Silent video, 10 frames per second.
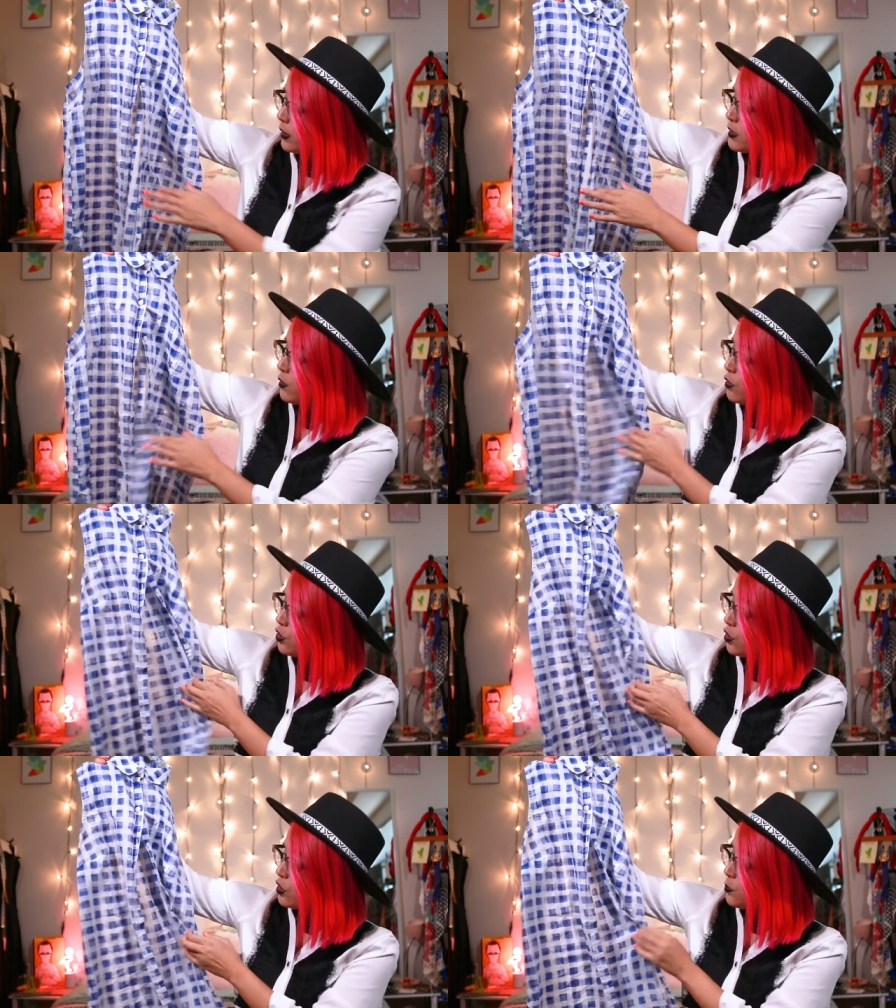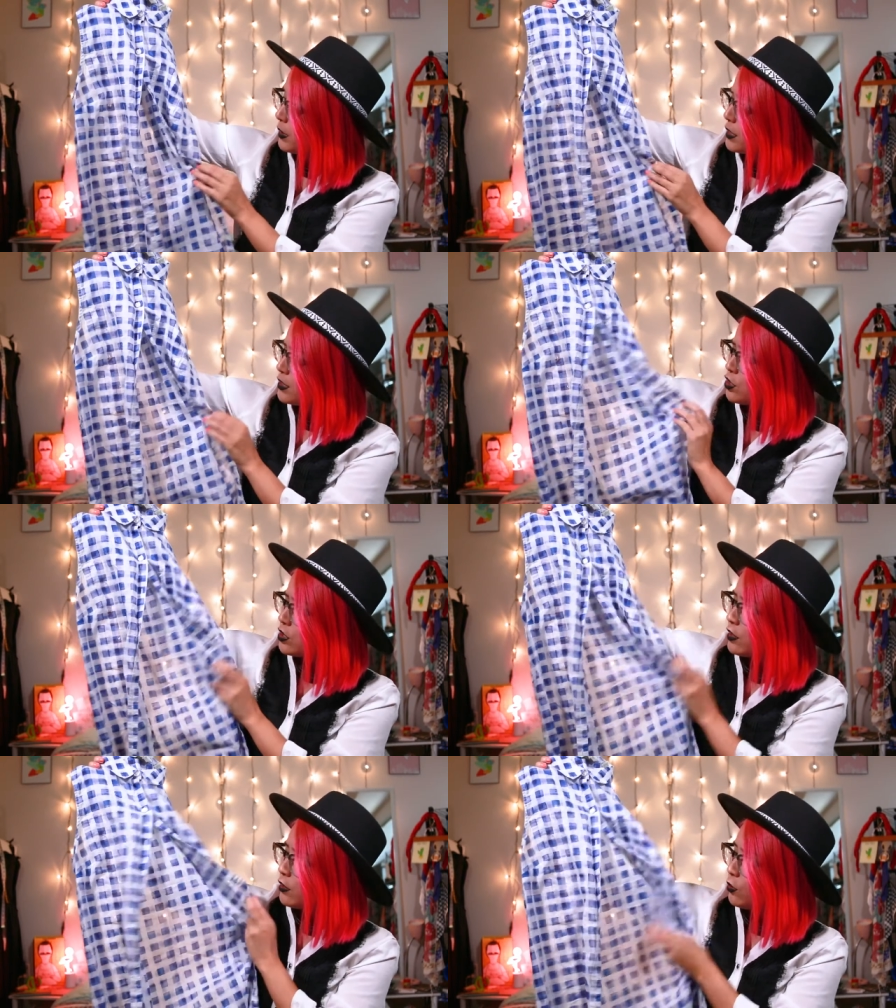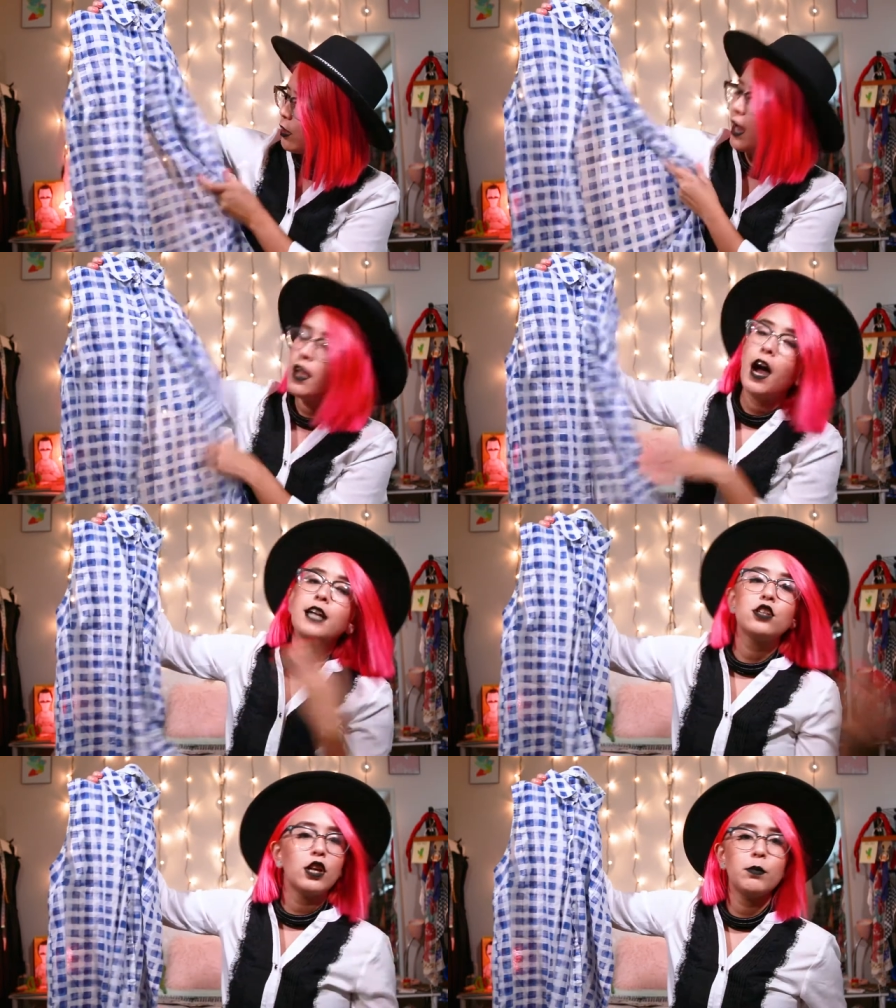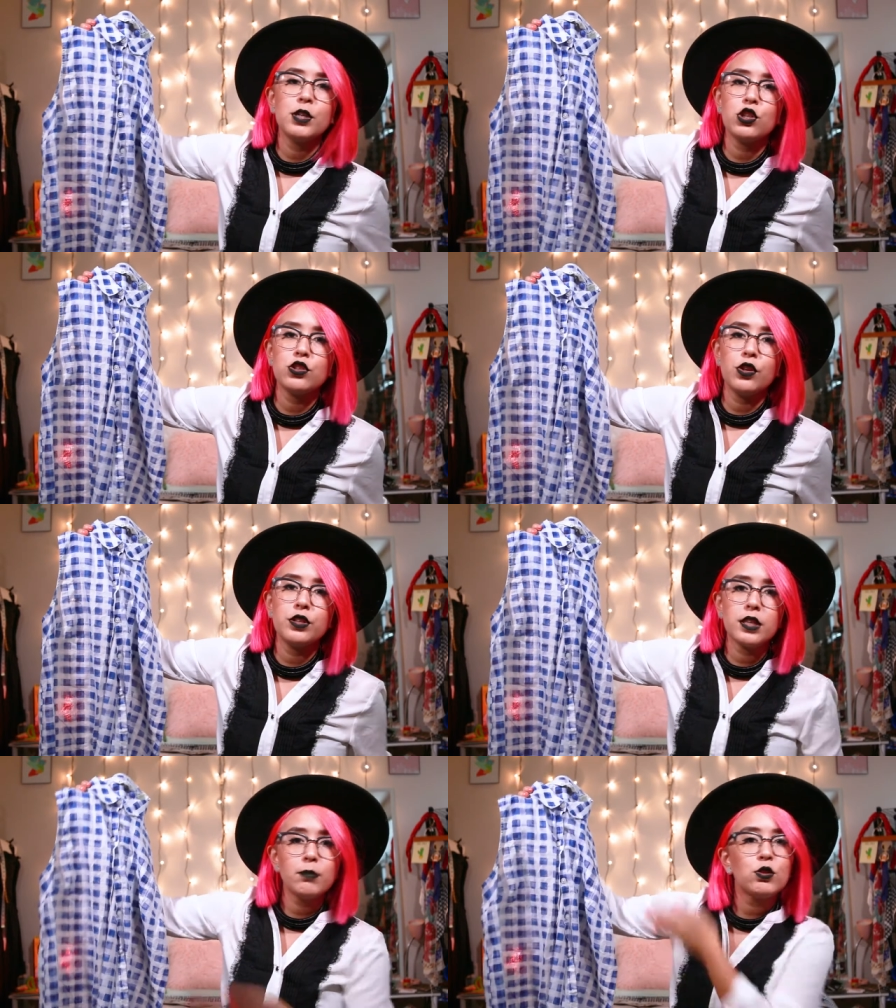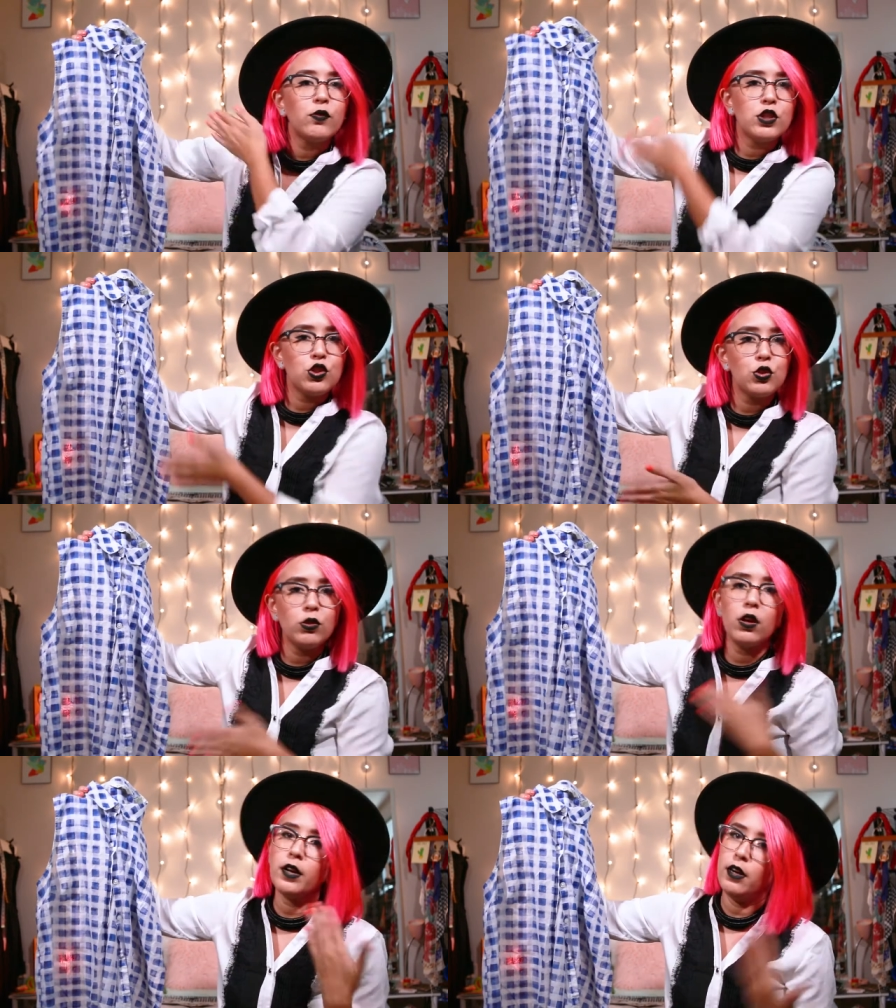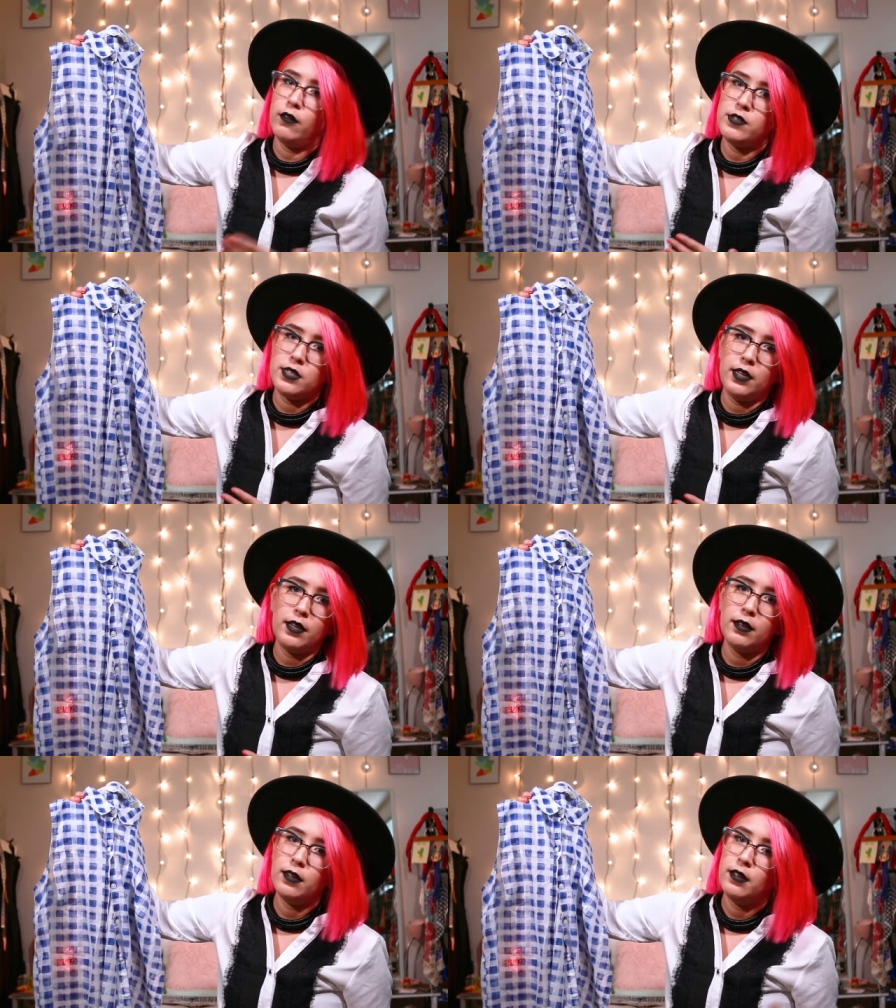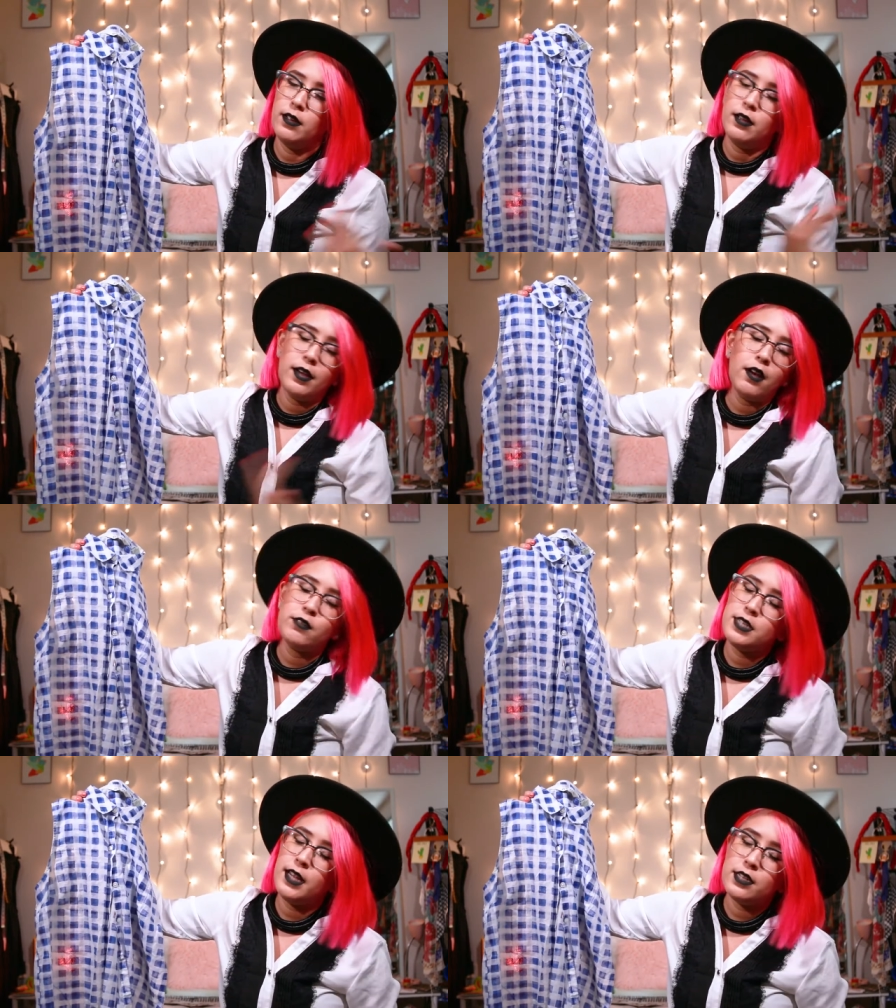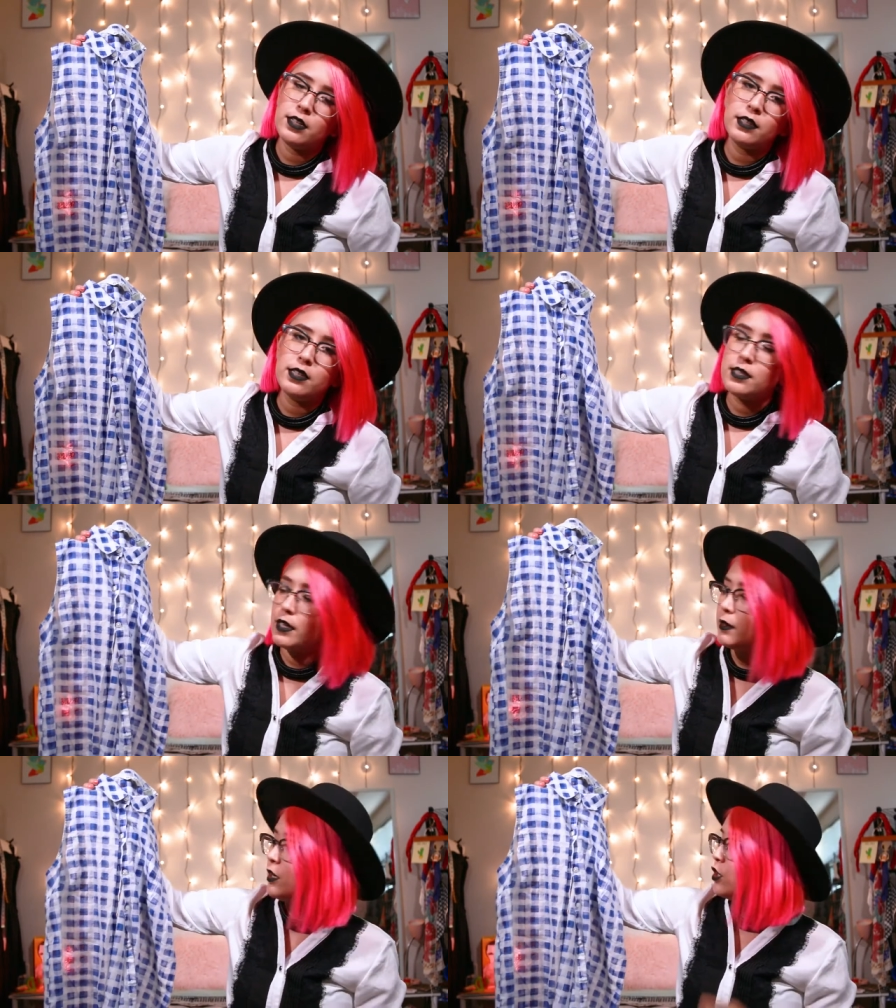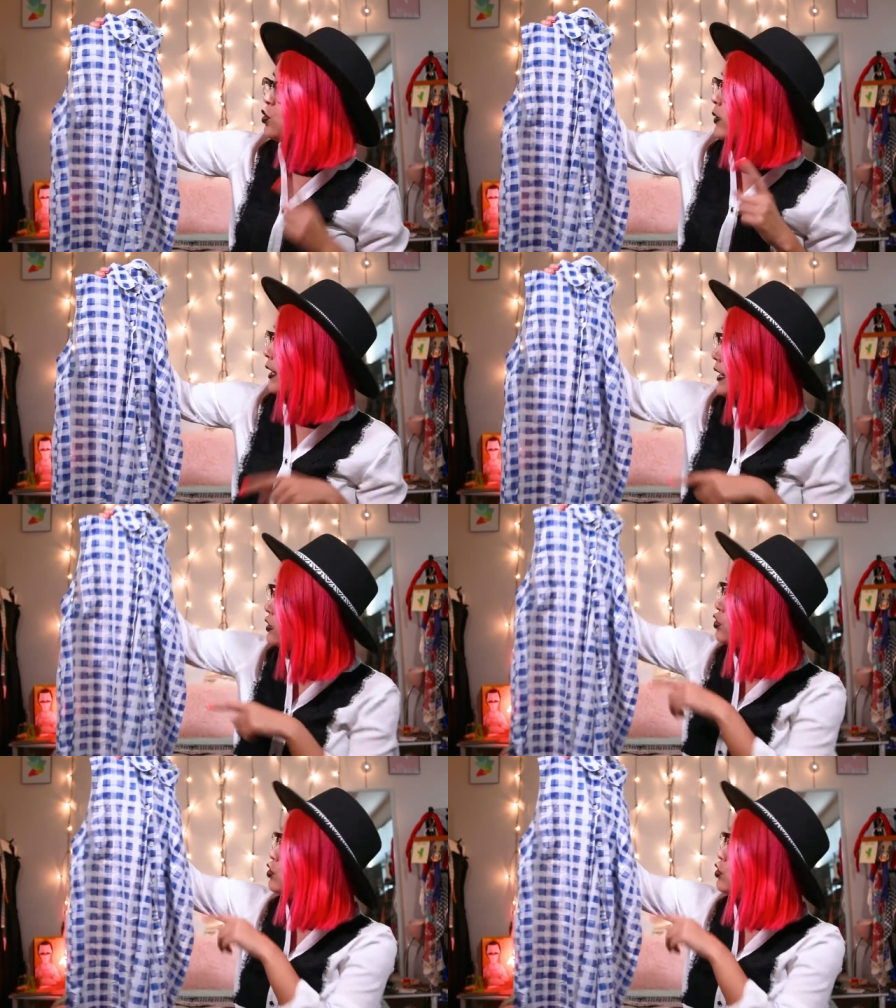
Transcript: these long shirts because it's just a little, I tuck in my shirts all the time, so if it's too long, I obviously, I obviously can't tuck this in. So what I like to